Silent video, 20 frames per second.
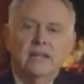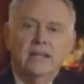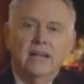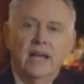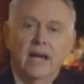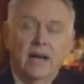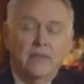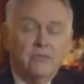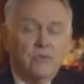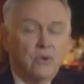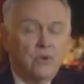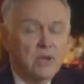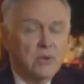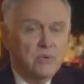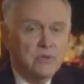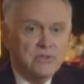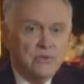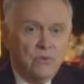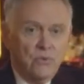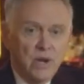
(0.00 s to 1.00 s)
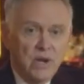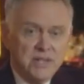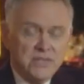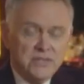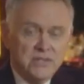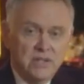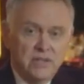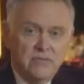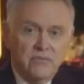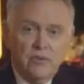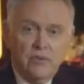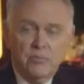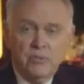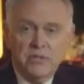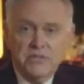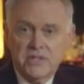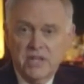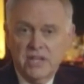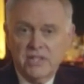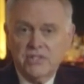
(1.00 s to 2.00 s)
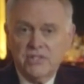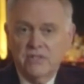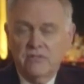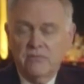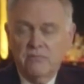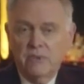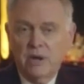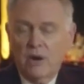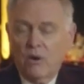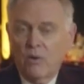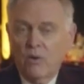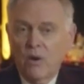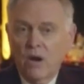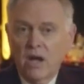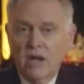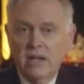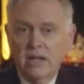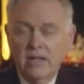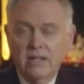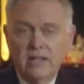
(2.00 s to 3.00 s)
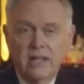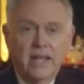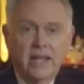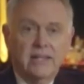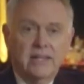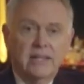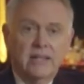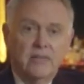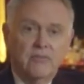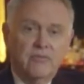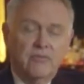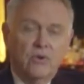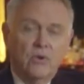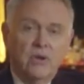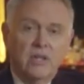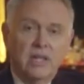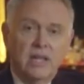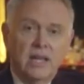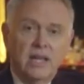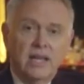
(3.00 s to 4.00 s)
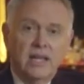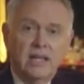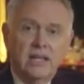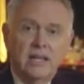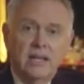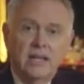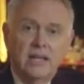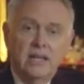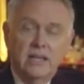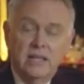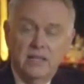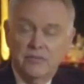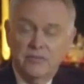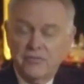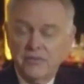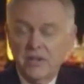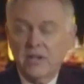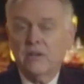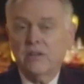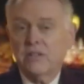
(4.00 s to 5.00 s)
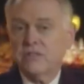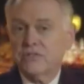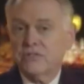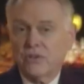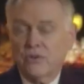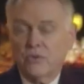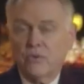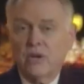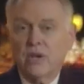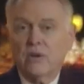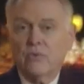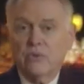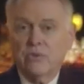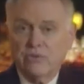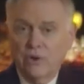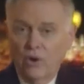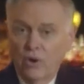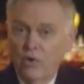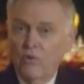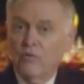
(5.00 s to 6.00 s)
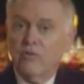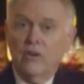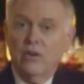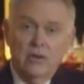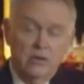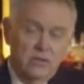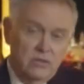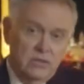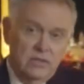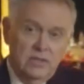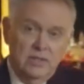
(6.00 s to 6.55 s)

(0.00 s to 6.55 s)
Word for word: After he was arrested for possession of marijuana in 1948, he feared his career was over.